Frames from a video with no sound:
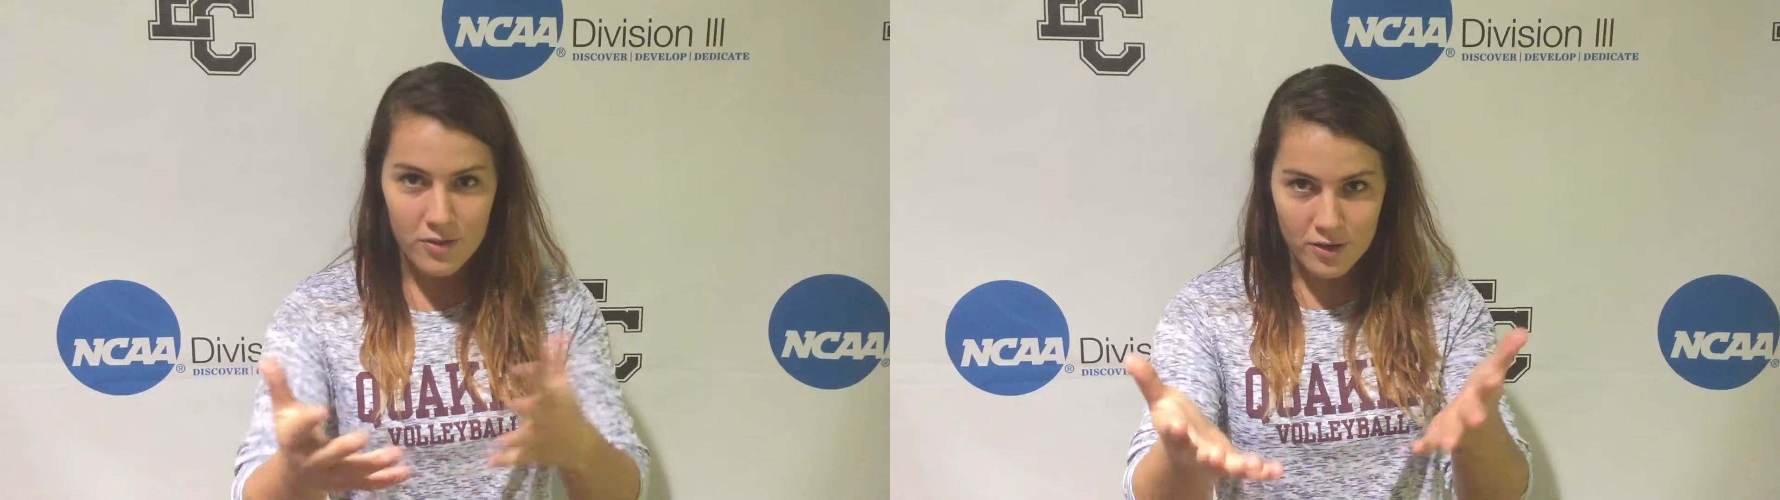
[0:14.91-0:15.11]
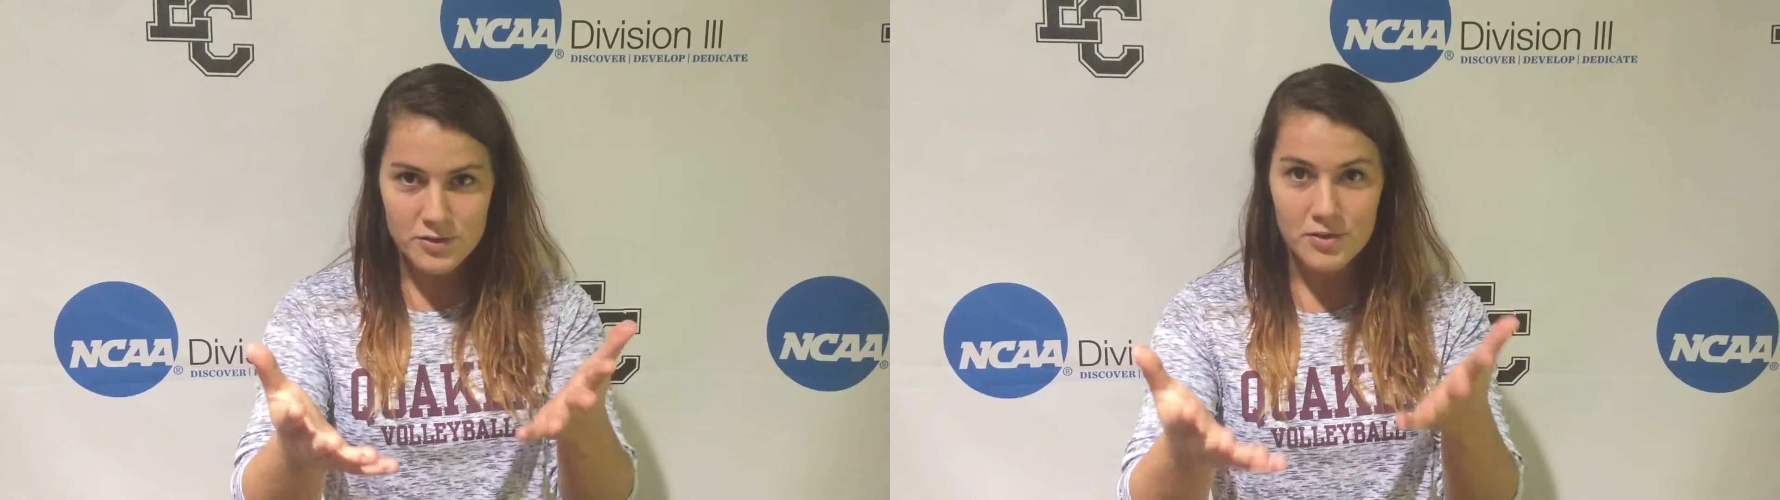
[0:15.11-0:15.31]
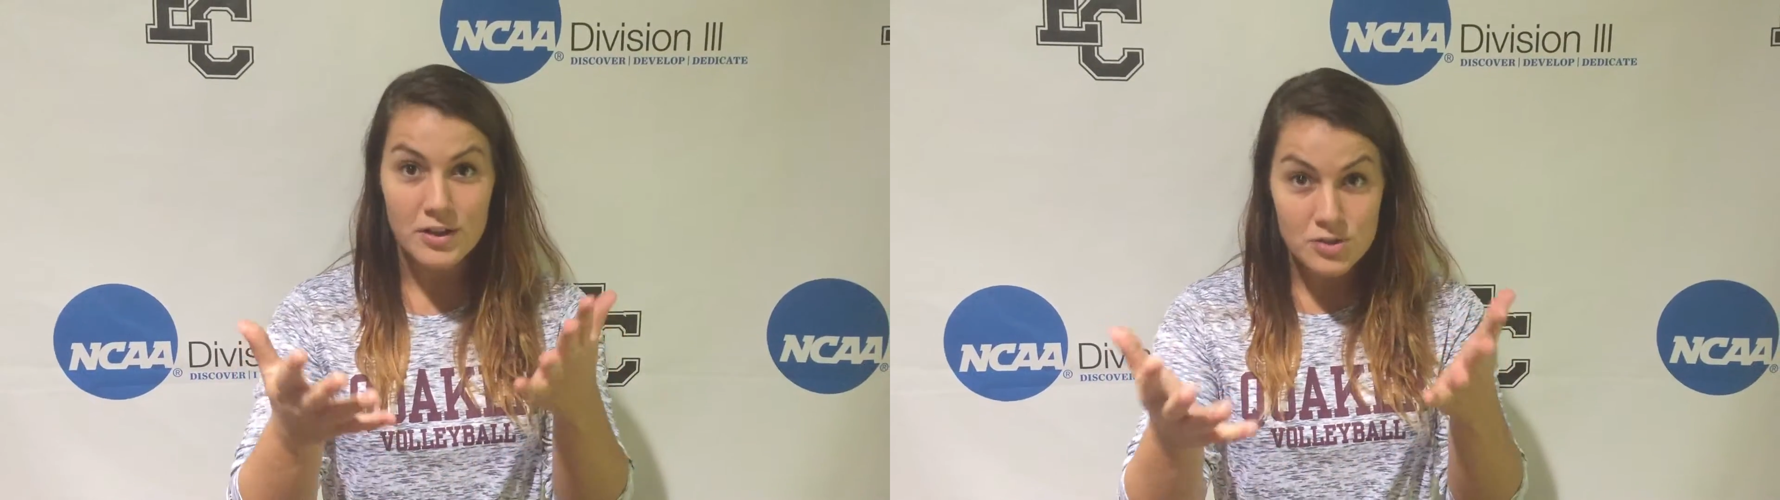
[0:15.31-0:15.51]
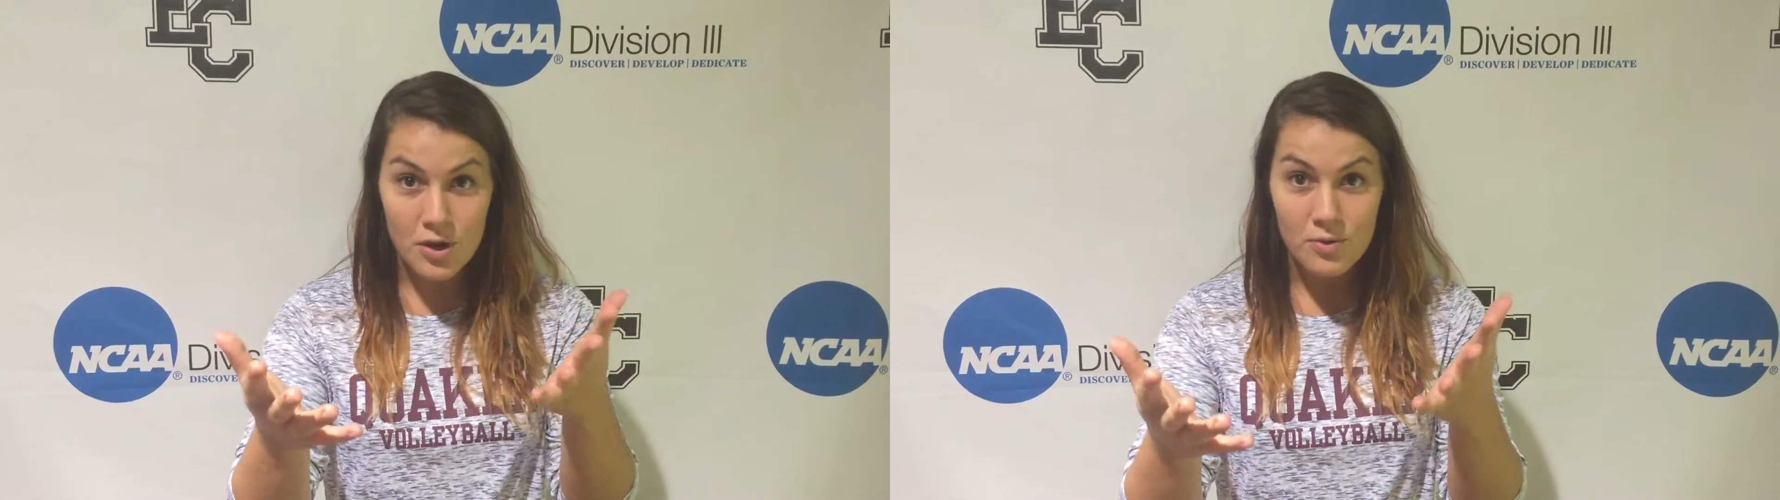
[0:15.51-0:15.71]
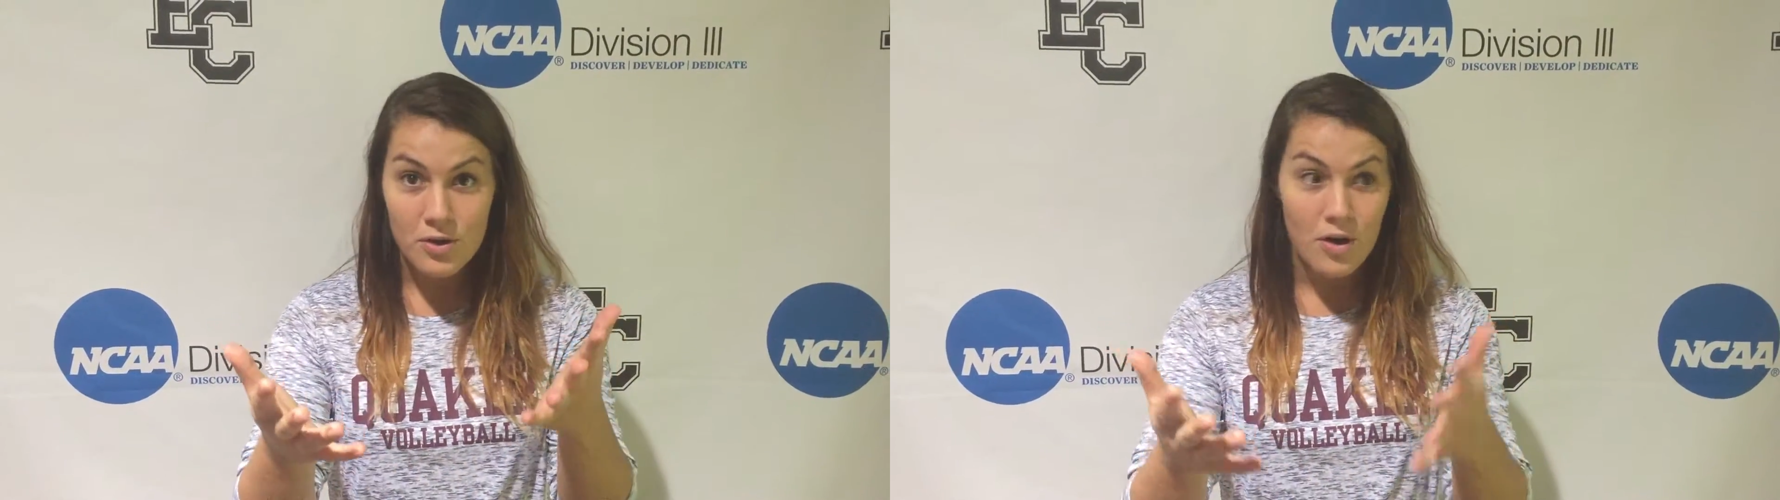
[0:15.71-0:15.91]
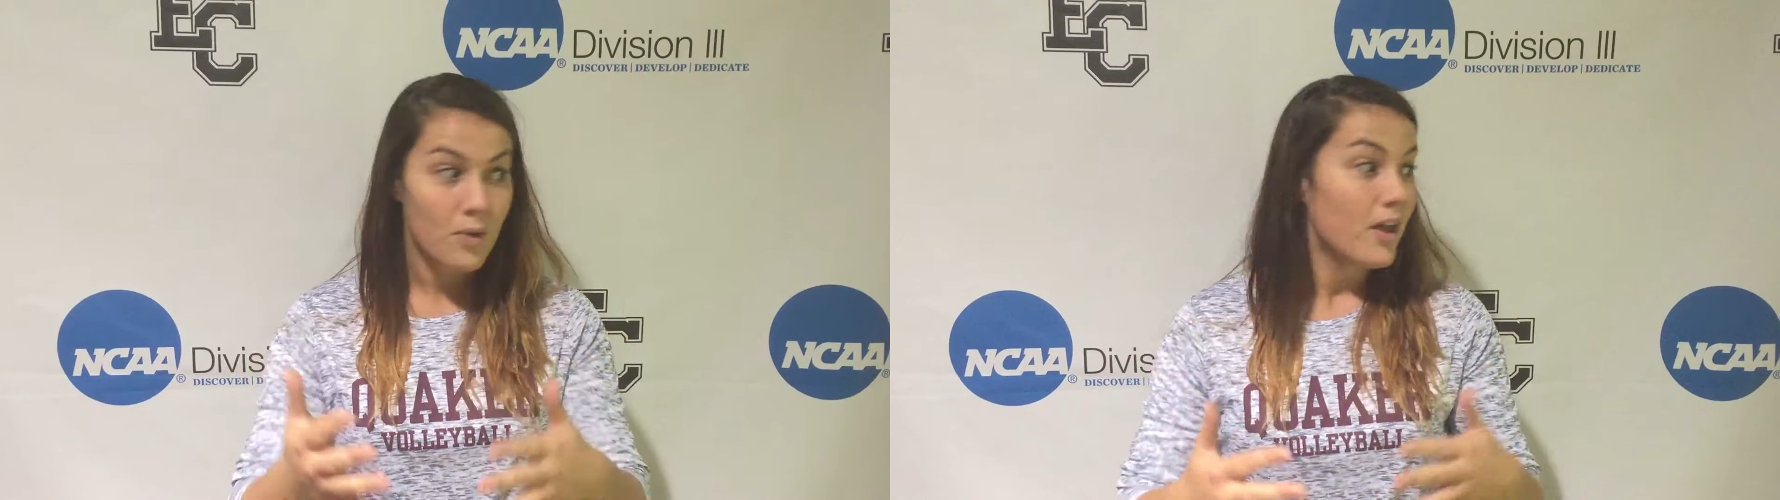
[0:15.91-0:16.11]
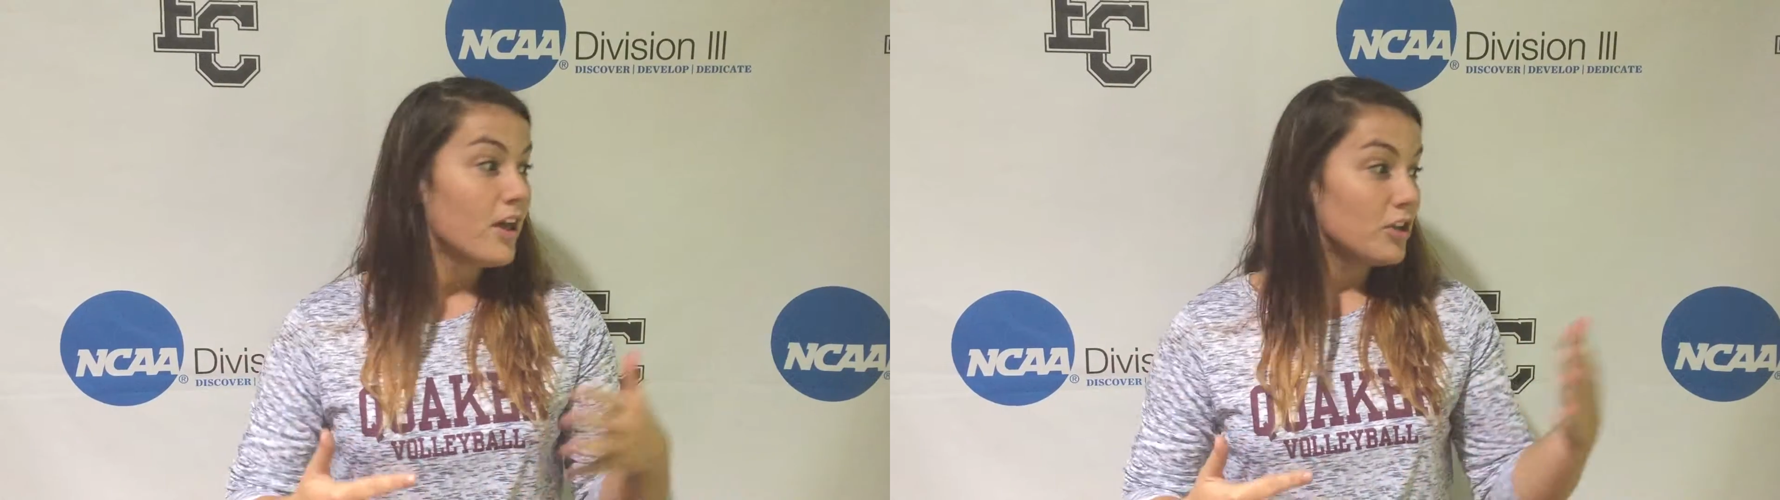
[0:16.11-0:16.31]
for those of you that don't know,